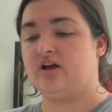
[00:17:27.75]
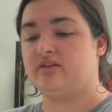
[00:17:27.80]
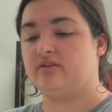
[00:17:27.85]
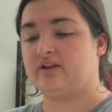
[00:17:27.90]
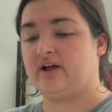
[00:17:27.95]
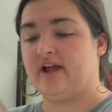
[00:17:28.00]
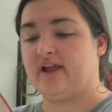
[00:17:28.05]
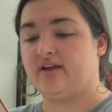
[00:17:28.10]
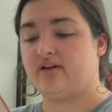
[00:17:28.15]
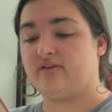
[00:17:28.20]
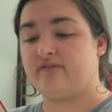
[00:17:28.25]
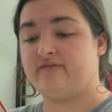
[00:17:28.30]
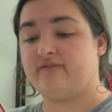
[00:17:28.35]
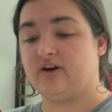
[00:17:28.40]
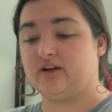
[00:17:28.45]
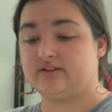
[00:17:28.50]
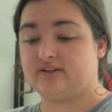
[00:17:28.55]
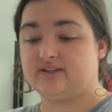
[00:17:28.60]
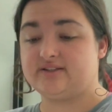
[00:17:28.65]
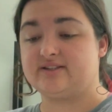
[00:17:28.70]
like
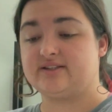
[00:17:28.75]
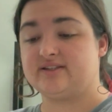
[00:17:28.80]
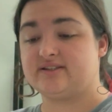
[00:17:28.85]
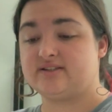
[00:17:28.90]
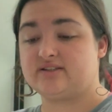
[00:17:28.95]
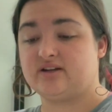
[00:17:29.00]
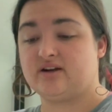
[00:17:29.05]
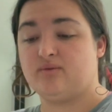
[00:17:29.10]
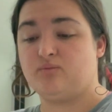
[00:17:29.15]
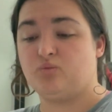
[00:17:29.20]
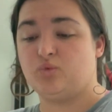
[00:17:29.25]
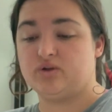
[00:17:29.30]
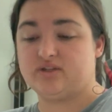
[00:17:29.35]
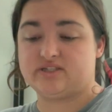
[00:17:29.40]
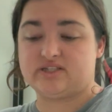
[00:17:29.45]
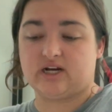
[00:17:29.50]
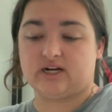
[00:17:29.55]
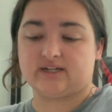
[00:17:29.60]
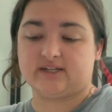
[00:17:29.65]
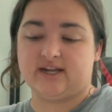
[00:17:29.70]
Fuck the System,
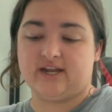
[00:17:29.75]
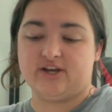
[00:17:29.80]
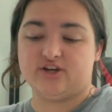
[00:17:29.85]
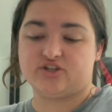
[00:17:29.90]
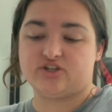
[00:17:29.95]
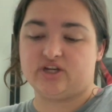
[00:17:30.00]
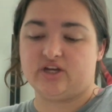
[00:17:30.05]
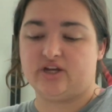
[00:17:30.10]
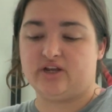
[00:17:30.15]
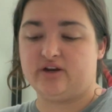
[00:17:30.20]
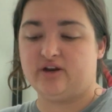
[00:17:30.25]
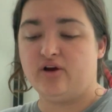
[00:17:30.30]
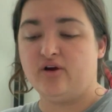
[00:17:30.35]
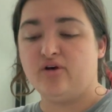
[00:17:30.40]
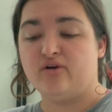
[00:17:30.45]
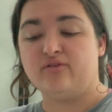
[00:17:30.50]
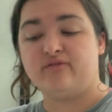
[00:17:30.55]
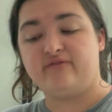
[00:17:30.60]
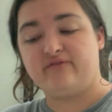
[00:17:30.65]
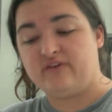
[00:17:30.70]
Woodstock Nation,
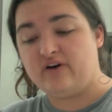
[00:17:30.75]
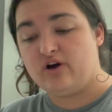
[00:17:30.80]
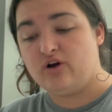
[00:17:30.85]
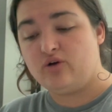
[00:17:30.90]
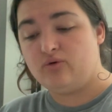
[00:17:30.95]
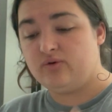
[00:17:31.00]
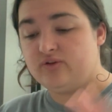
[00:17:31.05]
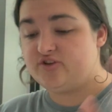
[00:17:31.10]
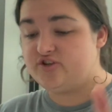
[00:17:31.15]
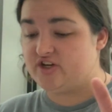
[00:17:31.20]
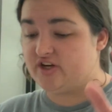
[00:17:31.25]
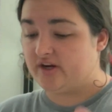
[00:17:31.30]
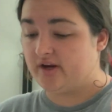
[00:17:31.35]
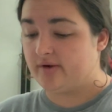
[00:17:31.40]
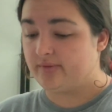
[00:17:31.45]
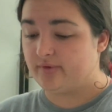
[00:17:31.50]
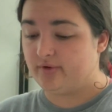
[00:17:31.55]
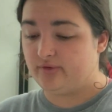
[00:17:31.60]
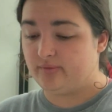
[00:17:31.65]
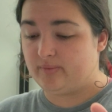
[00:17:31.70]
Vote with Jerry
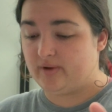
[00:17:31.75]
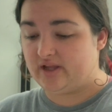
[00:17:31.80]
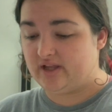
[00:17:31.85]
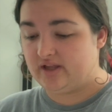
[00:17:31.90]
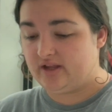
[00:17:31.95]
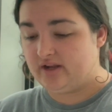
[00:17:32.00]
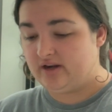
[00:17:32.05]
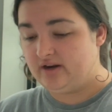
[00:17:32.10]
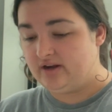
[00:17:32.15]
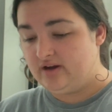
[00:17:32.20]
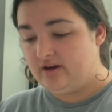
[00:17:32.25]
Rubin,